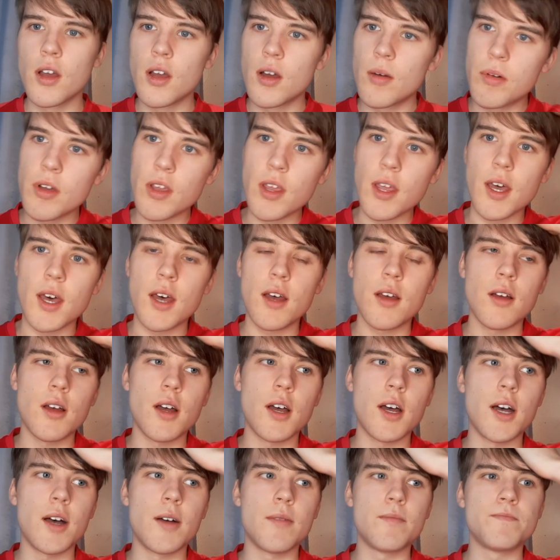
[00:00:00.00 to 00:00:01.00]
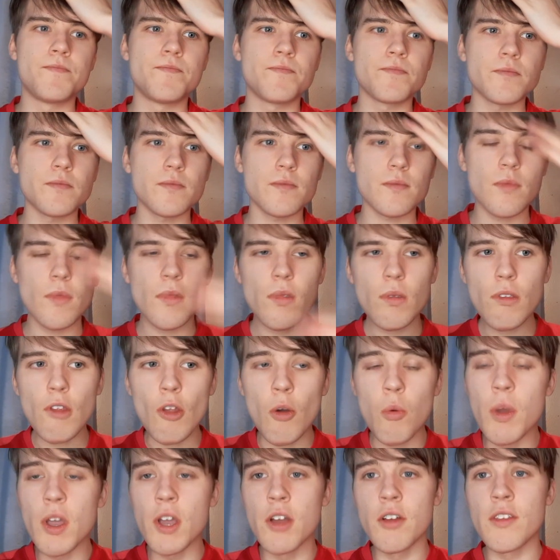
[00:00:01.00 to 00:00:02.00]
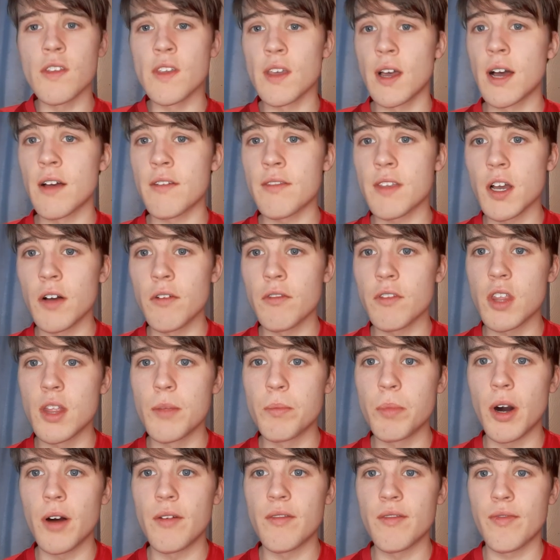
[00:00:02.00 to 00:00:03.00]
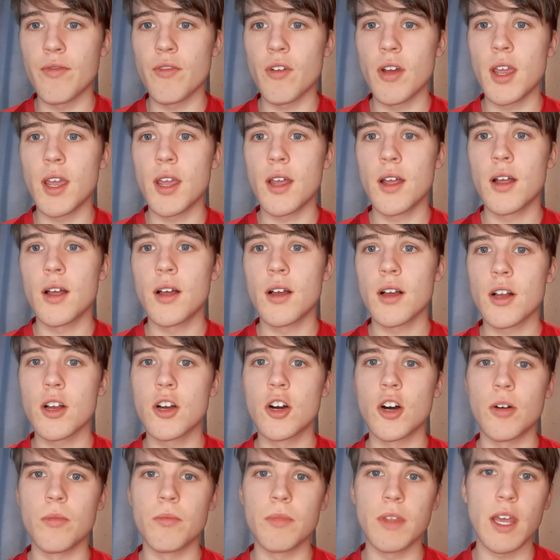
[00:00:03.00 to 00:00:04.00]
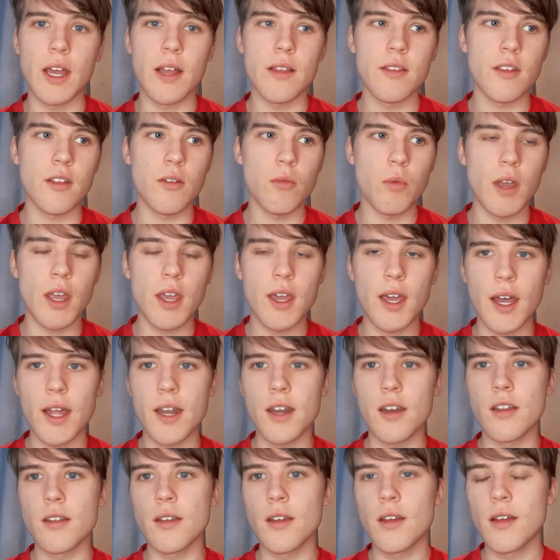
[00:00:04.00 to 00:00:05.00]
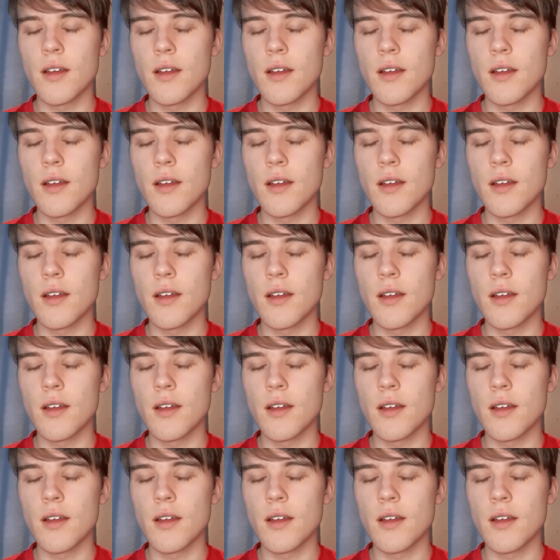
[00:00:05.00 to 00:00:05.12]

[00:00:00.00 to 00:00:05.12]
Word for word: But yeah, um, we could see ourselves in the bottom three come the end of the weekend.